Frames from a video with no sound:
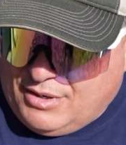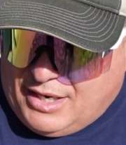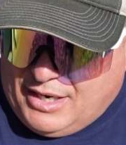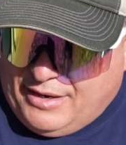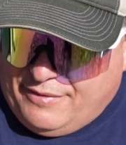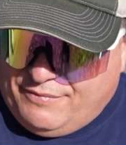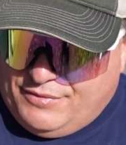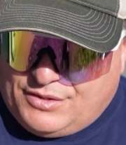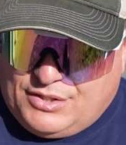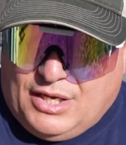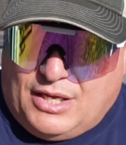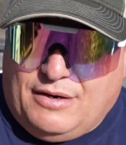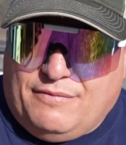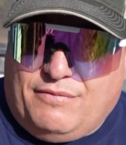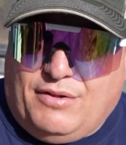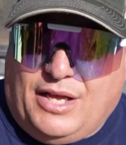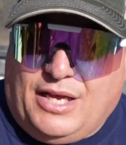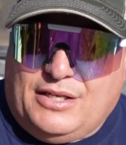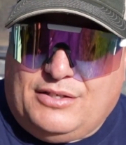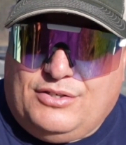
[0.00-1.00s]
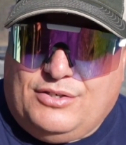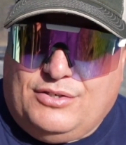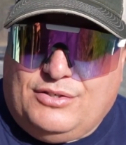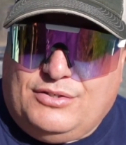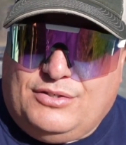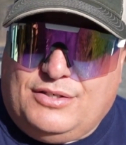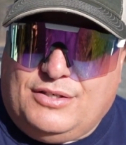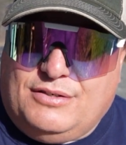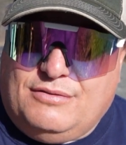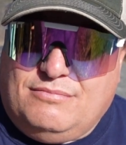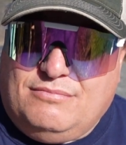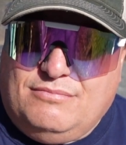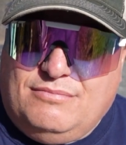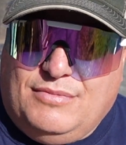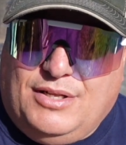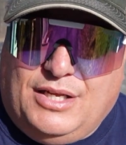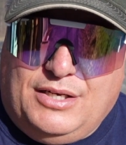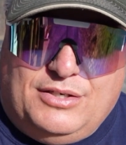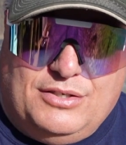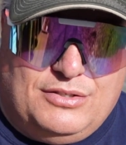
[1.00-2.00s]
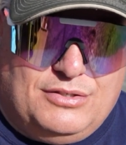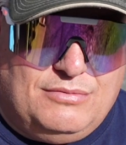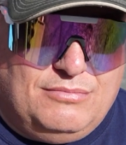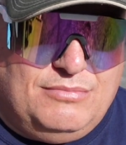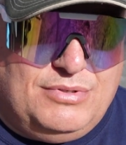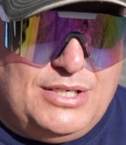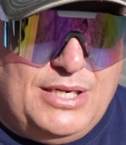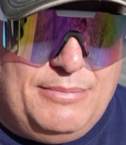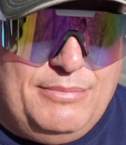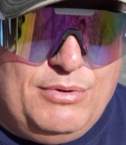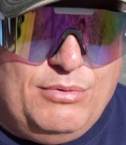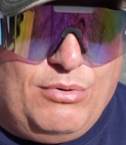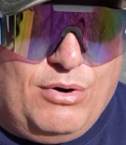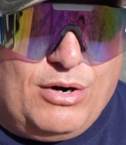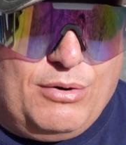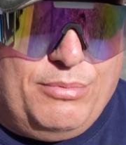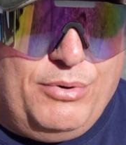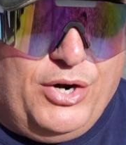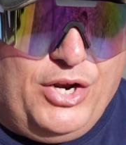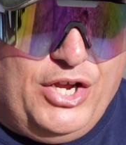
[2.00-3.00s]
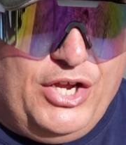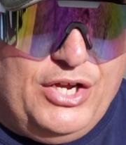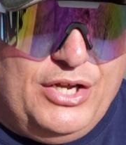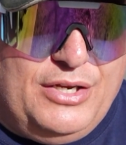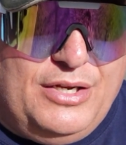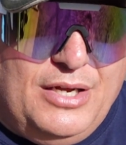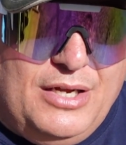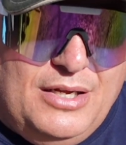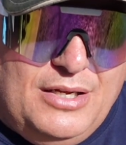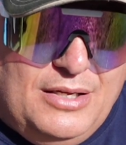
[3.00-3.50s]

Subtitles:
I have a ton of Lancers and they just seem to work pretty good.